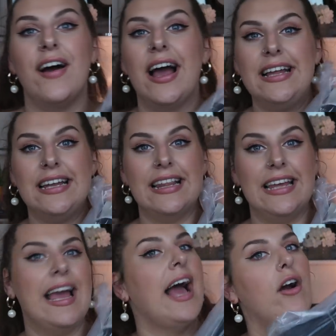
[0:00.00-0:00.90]

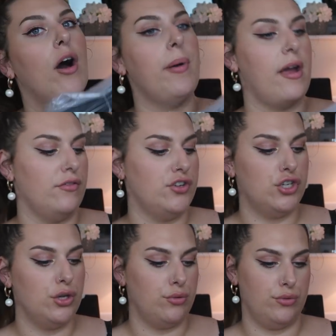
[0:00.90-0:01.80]
finally, I got a pair of
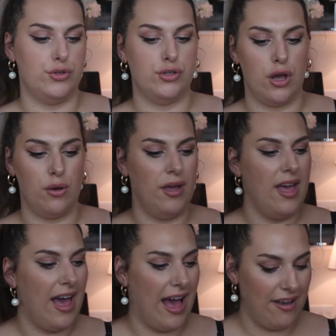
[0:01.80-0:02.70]
shoes. So
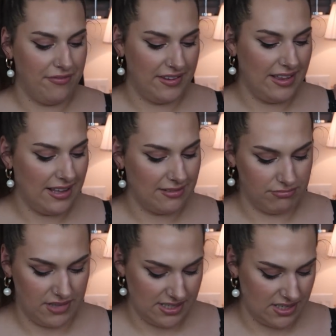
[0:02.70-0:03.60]
I feel like
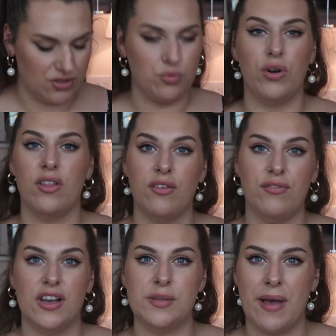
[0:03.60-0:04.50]
this is one of the
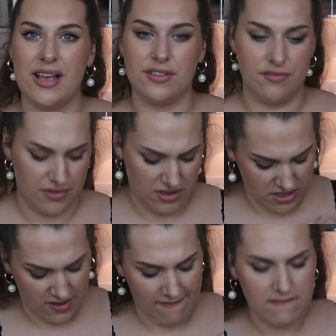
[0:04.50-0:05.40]
first pairs of
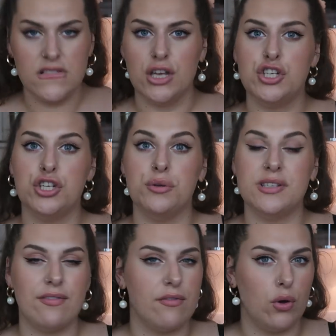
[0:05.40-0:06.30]

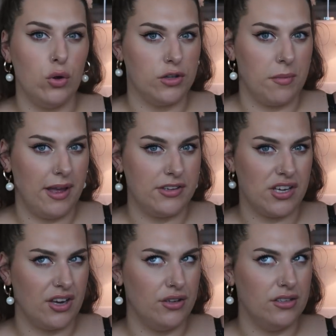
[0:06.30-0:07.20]
shoes I've ever hauled on my
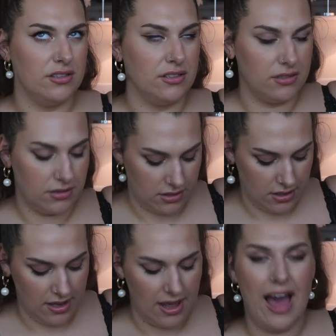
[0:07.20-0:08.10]
channel.
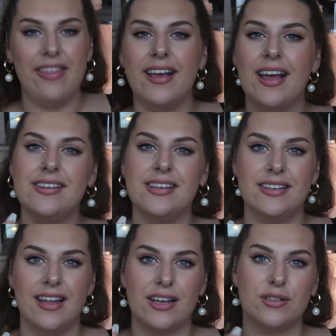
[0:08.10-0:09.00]
I think I
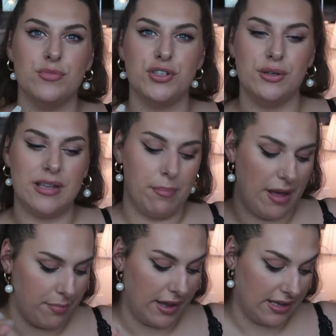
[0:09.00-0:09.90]
did like some shoes like
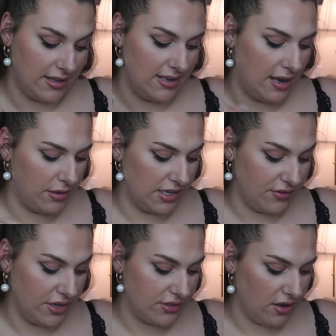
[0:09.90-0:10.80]
back in the day when I
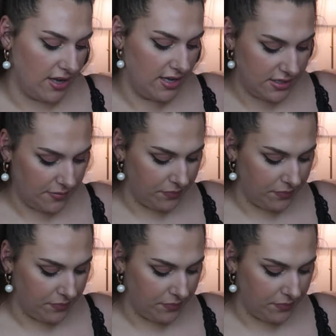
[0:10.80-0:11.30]
first started,